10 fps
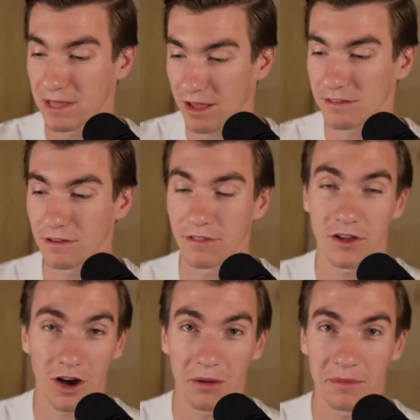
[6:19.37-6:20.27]
because of
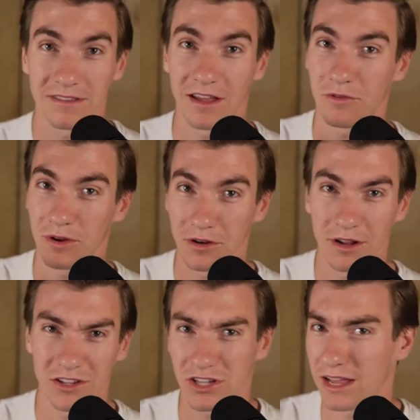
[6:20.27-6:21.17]
the comments that
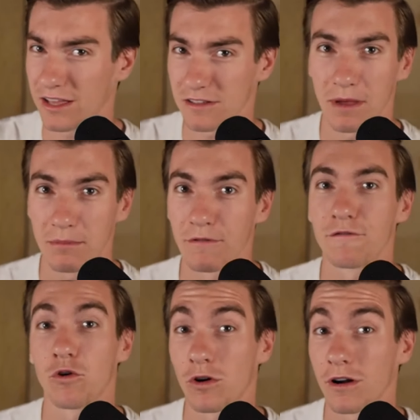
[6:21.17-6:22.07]
Rinderknech, I guess, made
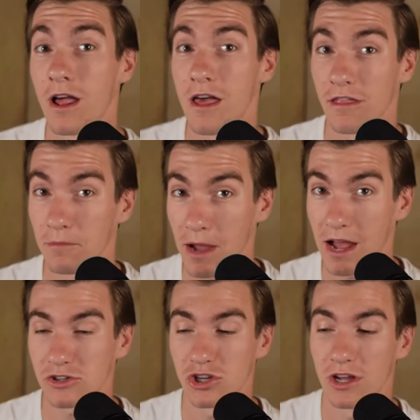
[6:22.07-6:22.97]
before the
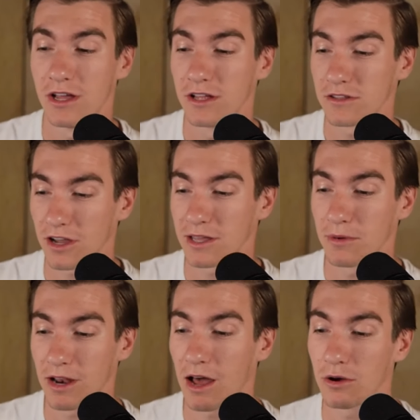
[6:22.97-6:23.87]
match,
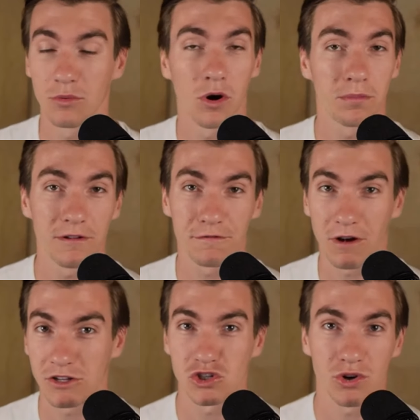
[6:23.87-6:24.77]
talking about how it won't be a
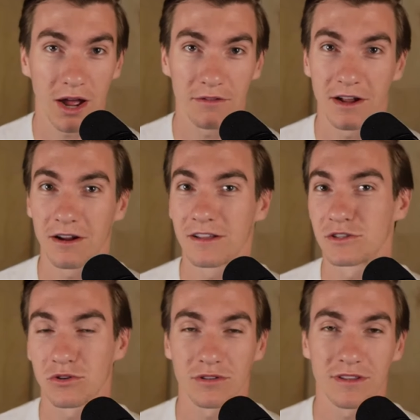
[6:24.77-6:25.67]
French crowd there,
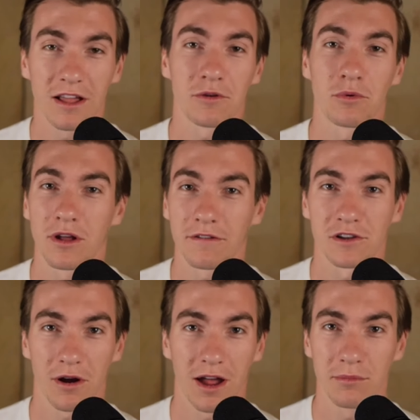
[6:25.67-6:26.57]
so Taylor won't
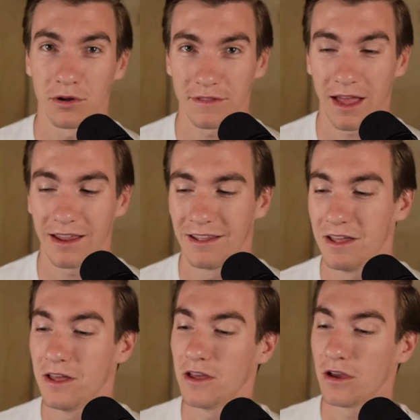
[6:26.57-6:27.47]
have to cry about that.
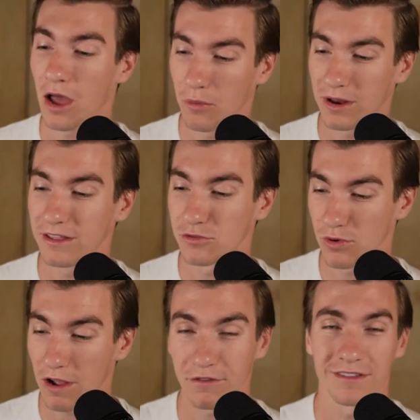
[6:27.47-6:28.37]
And what he's
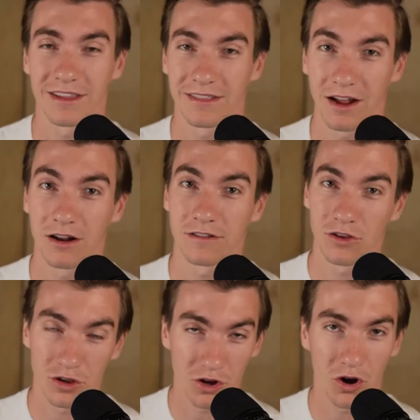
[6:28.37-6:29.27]
referencing there
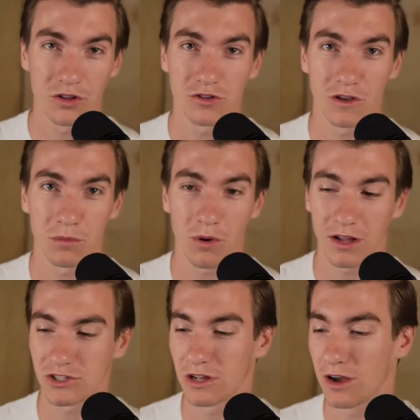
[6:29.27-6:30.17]
is, you can go on YouTube and
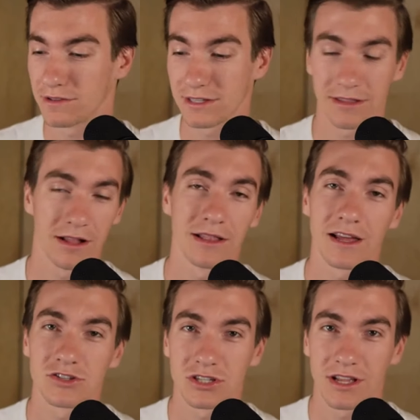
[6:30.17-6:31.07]
watch it, obviously, the
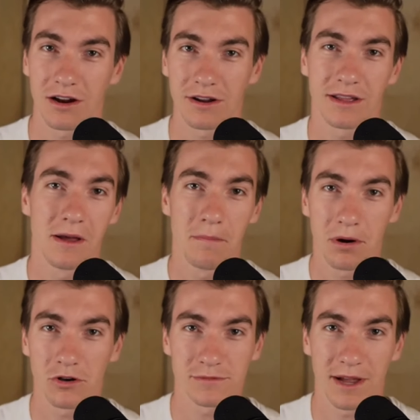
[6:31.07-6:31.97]
legendary
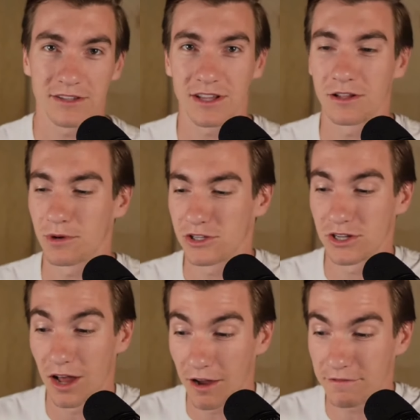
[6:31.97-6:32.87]
post-match
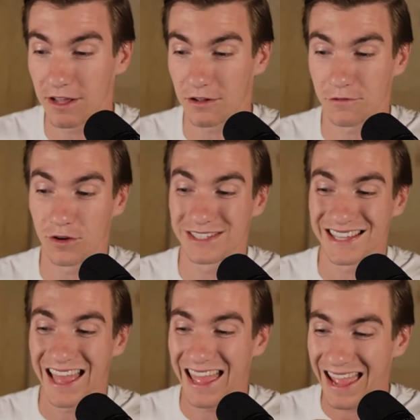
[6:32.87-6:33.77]
celebration of Taylor
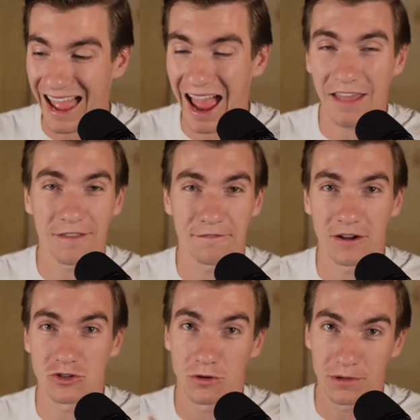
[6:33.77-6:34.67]
Fritz at the
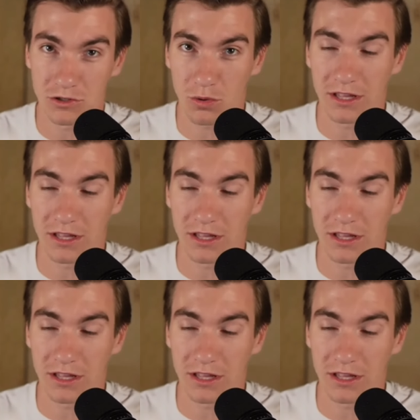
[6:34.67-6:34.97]
French Open